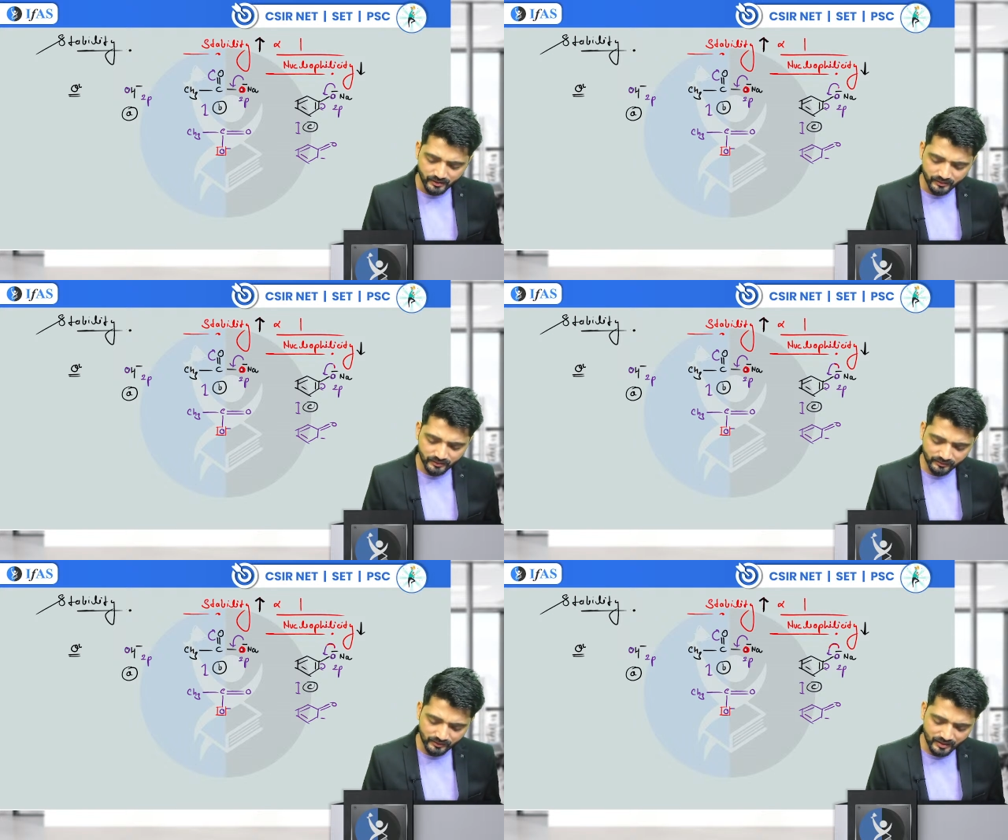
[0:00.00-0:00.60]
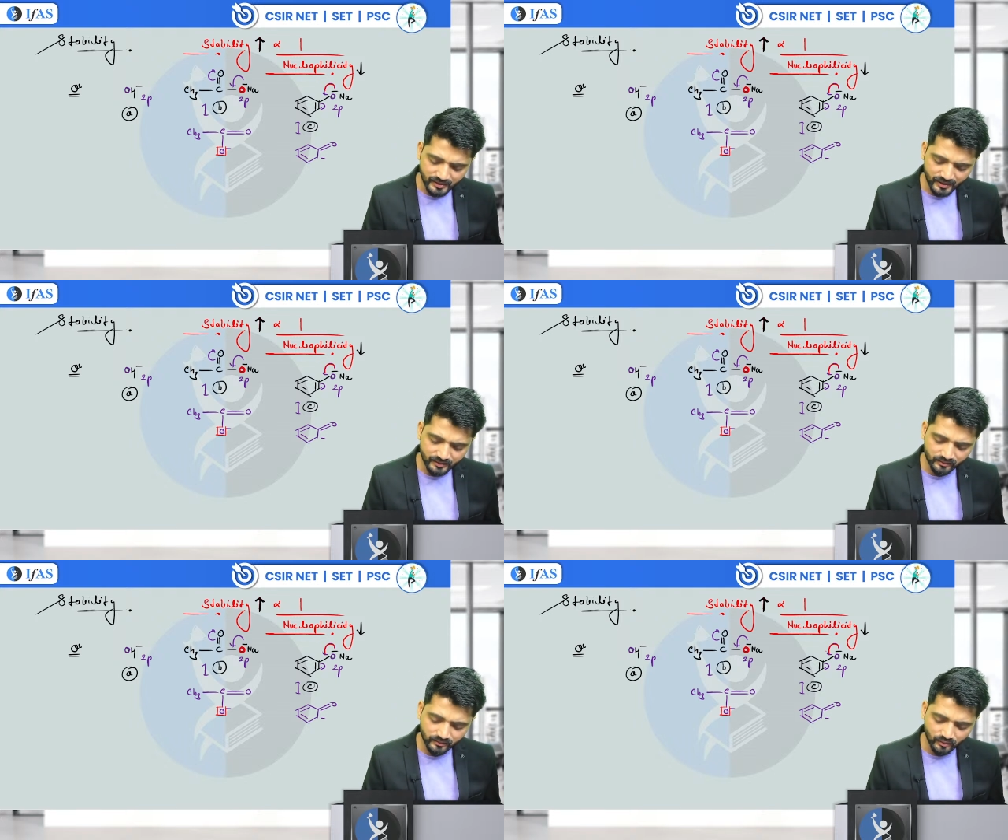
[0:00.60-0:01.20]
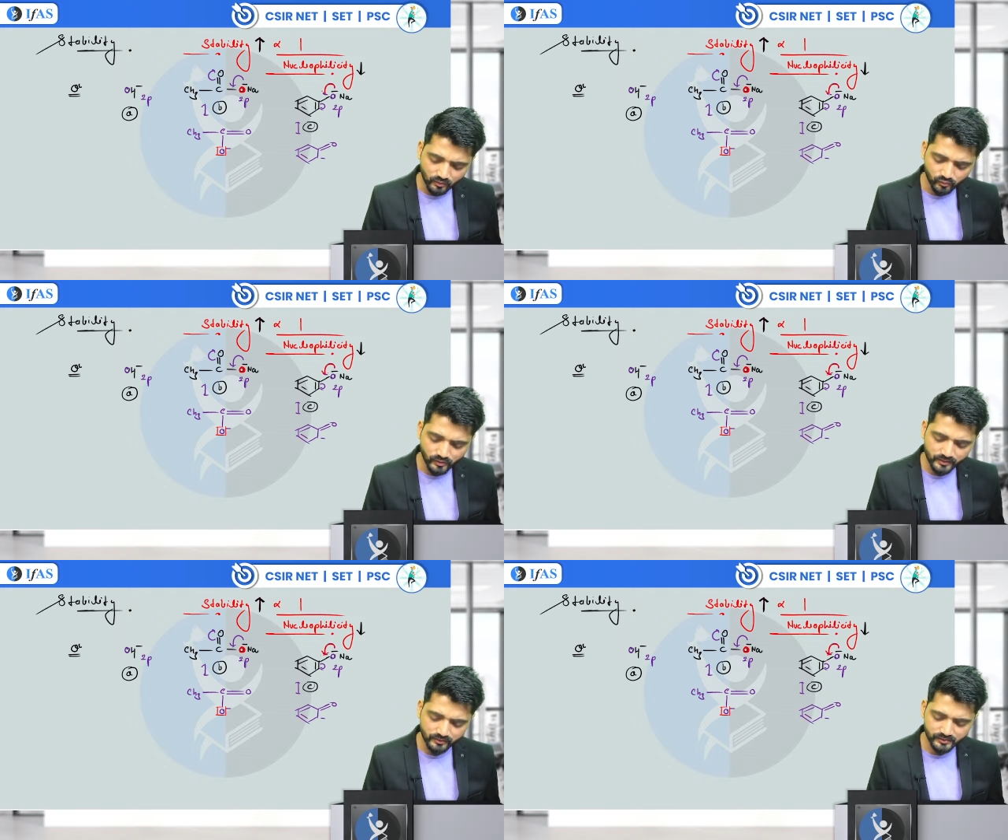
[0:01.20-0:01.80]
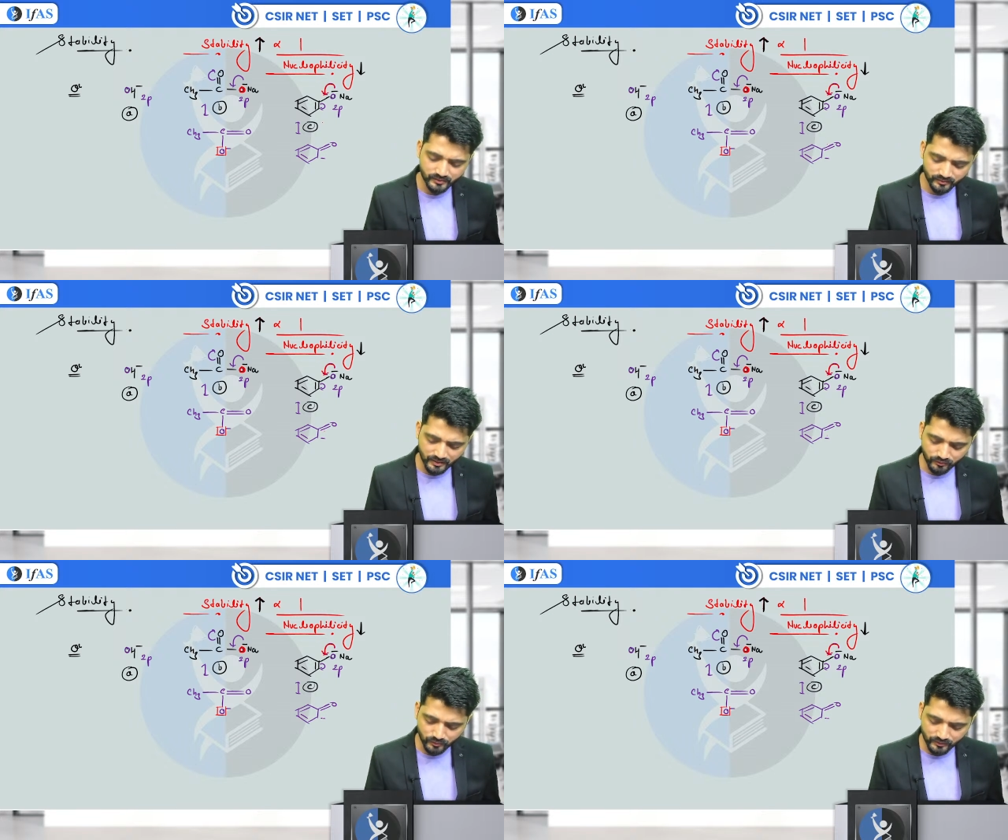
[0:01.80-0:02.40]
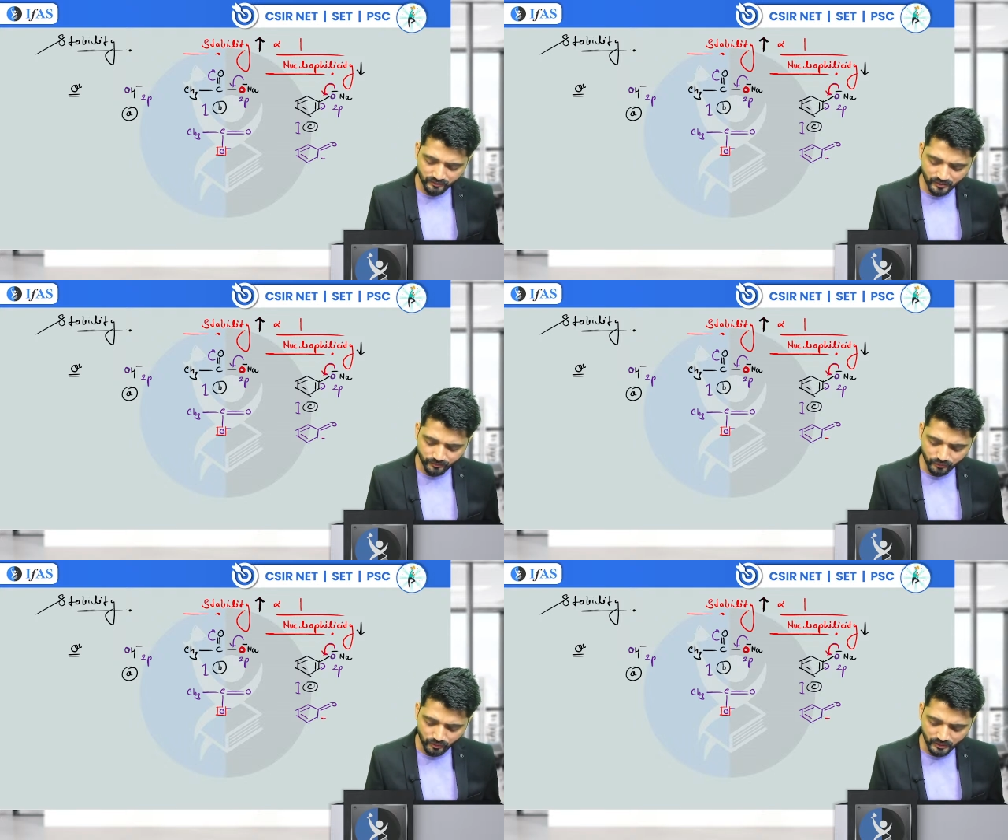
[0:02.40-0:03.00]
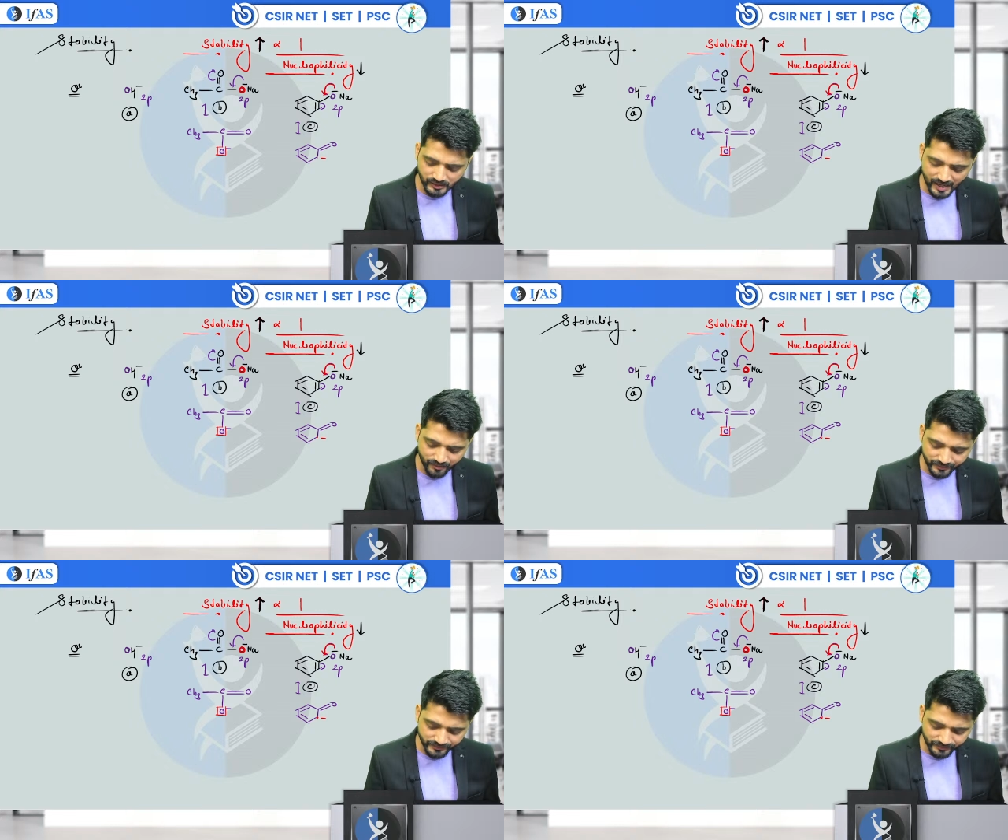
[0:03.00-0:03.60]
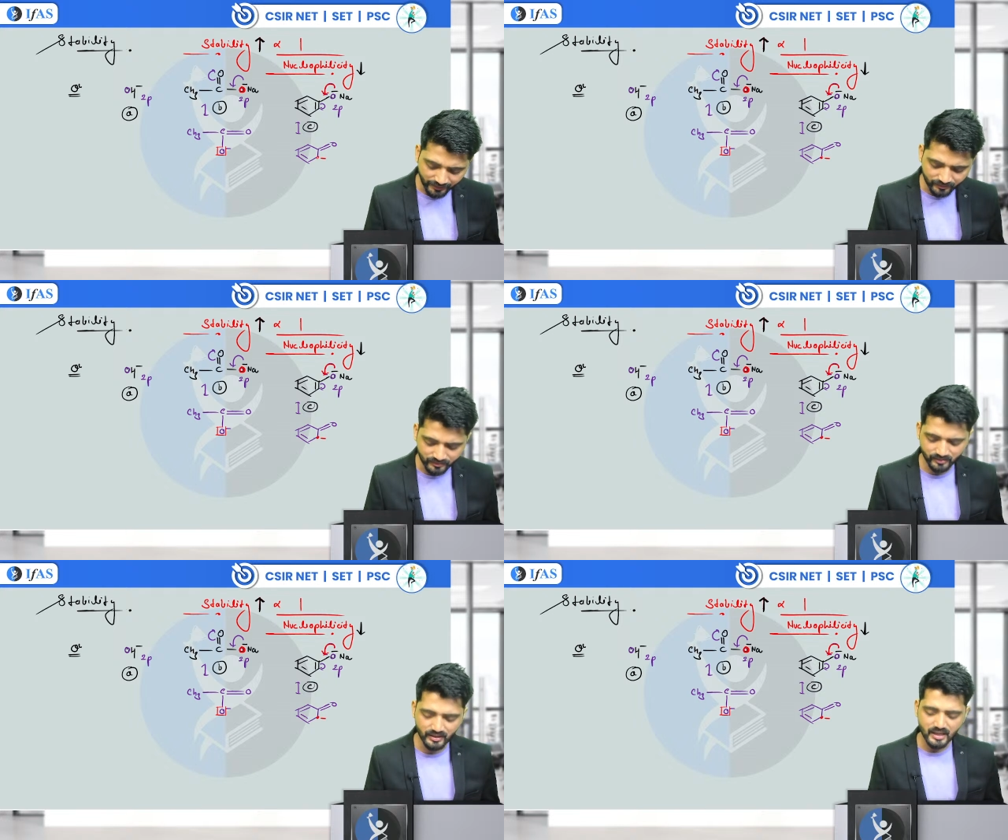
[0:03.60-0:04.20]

this anions once does resonance comes on a carbon center